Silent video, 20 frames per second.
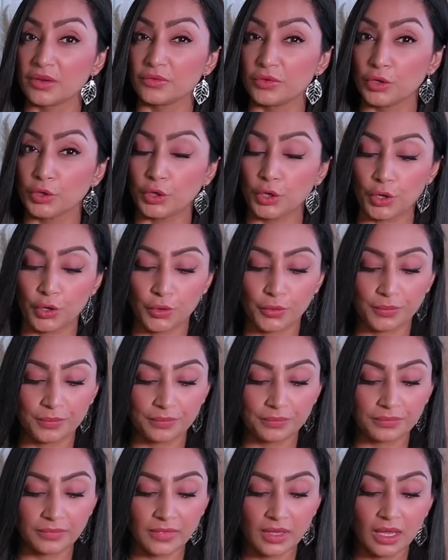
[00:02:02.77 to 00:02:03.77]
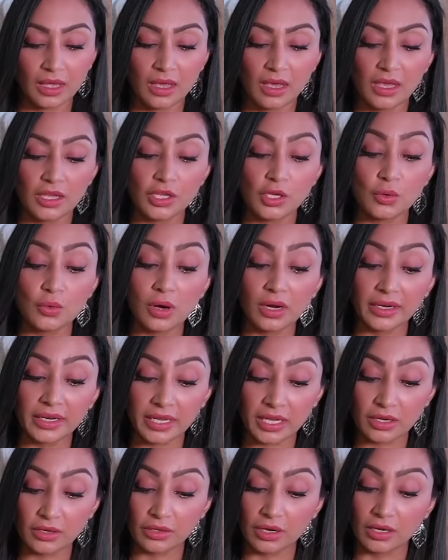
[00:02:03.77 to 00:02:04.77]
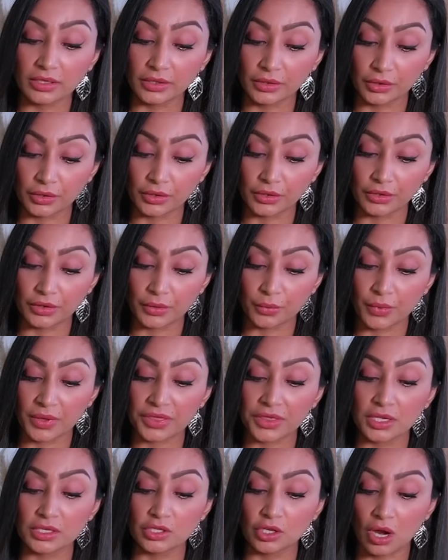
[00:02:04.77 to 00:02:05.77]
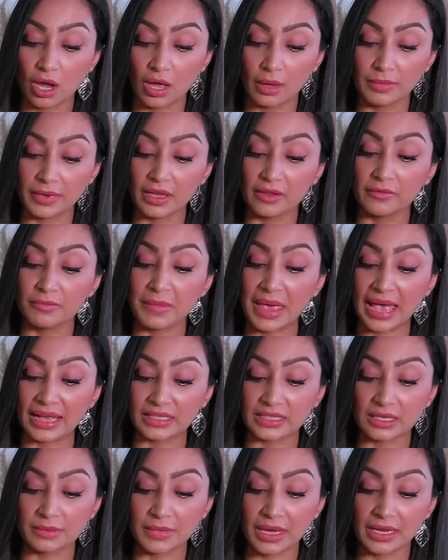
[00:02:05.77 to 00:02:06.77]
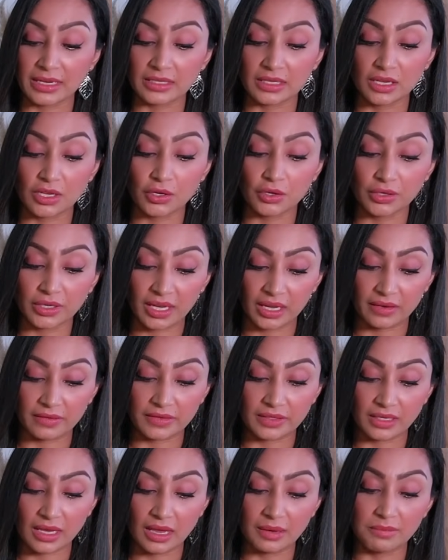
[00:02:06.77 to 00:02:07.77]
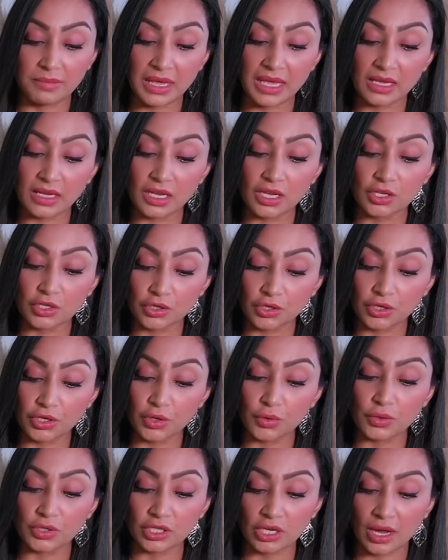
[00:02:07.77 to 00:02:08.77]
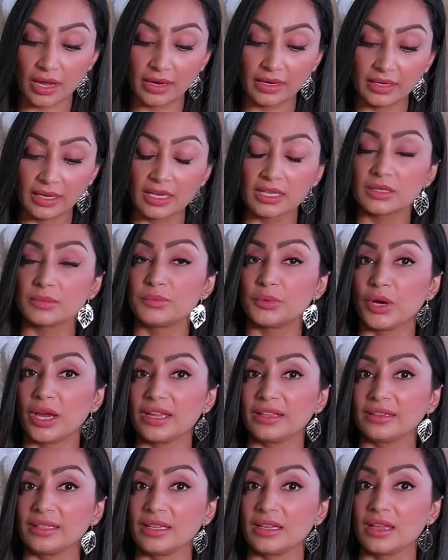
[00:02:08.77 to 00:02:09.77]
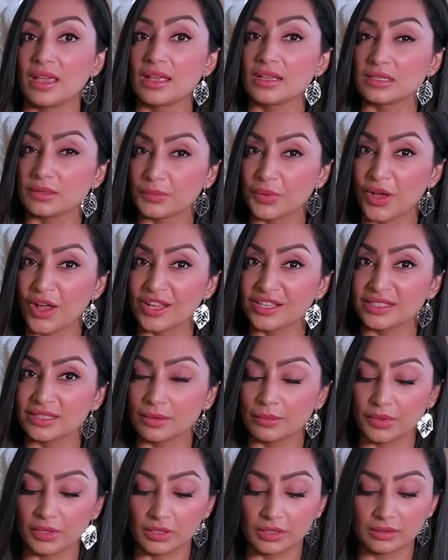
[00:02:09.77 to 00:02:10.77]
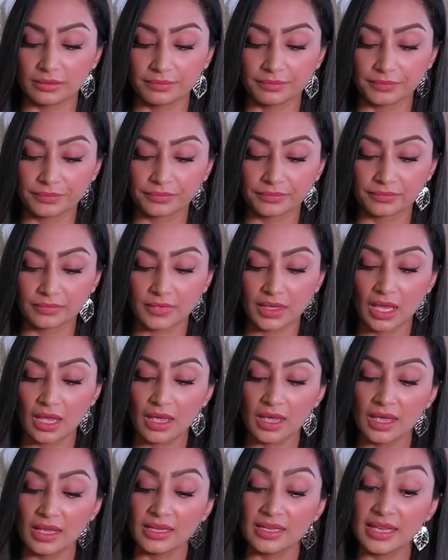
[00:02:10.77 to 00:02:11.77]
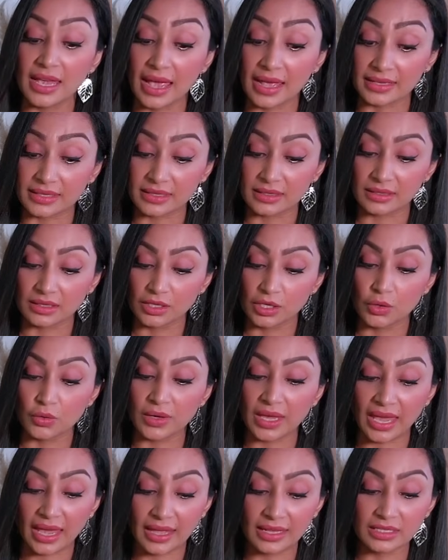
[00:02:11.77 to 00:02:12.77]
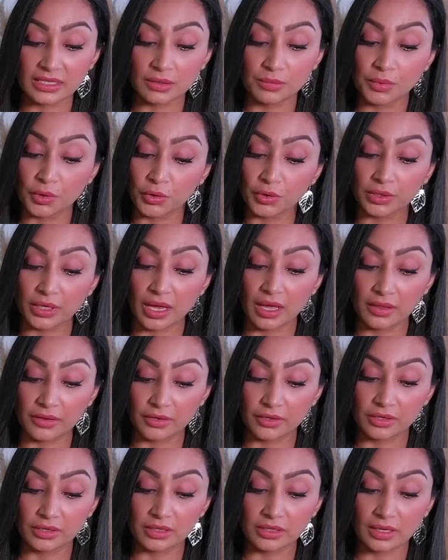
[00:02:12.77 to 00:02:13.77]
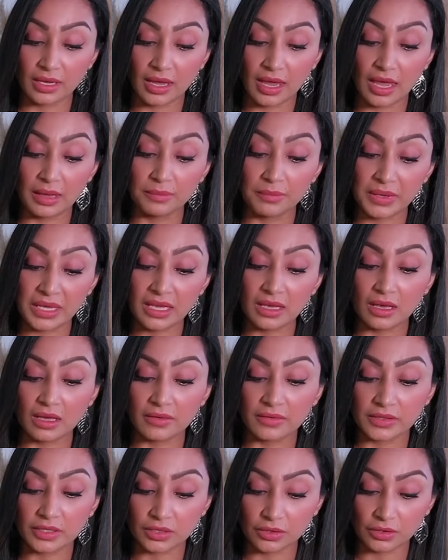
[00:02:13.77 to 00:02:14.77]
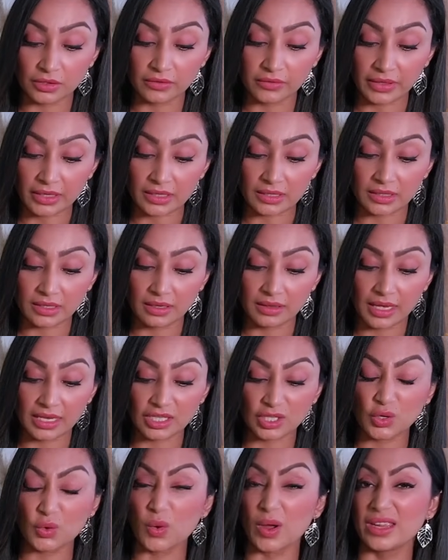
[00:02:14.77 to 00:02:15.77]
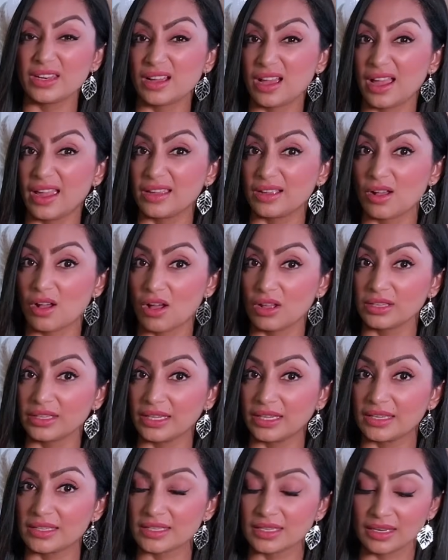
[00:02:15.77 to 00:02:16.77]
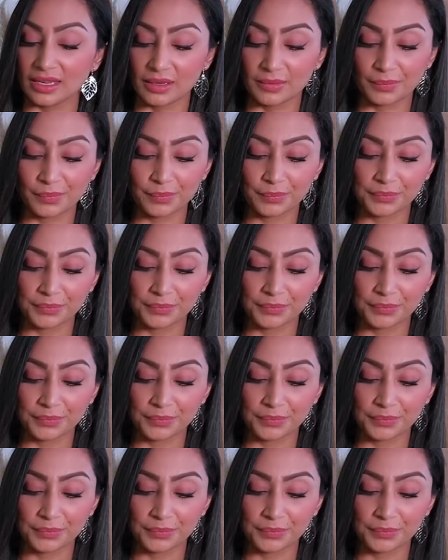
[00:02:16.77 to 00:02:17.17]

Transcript: Virgo. You are here on earth with the job of maximizing your gifts and making sure you shine as brightly as possible. Yes, you can support others and be of service. That's quite a high calling, isn't it?